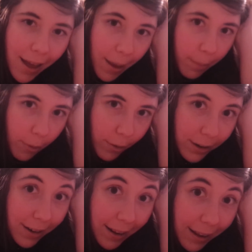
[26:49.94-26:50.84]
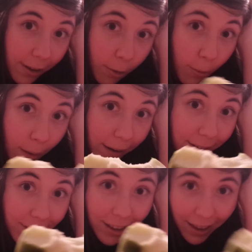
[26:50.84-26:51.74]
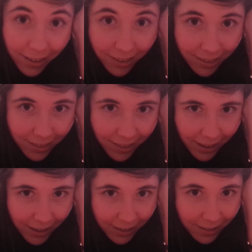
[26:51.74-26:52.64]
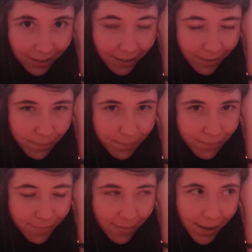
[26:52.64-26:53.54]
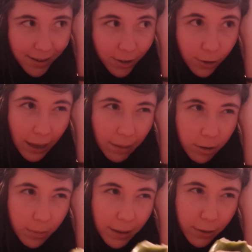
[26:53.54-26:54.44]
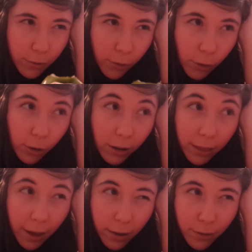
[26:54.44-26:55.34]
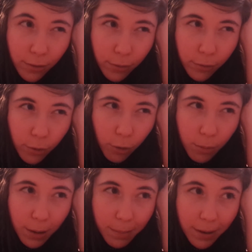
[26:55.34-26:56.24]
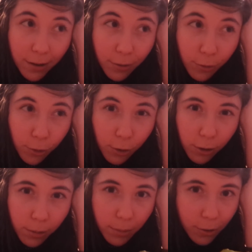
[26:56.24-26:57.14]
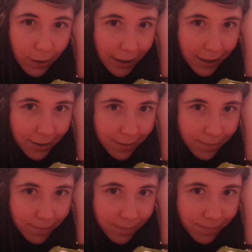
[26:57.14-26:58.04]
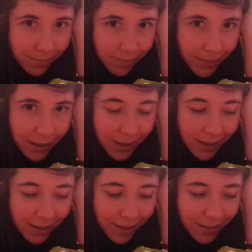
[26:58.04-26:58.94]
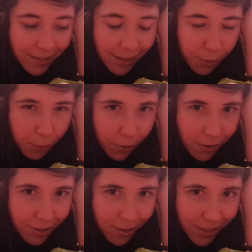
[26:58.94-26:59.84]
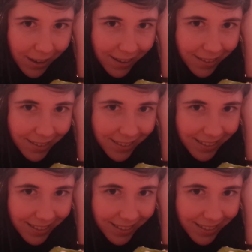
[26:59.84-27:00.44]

I'm going to take a wild guess, and you came to me for love or maybe for beauty. Since I roll those two things.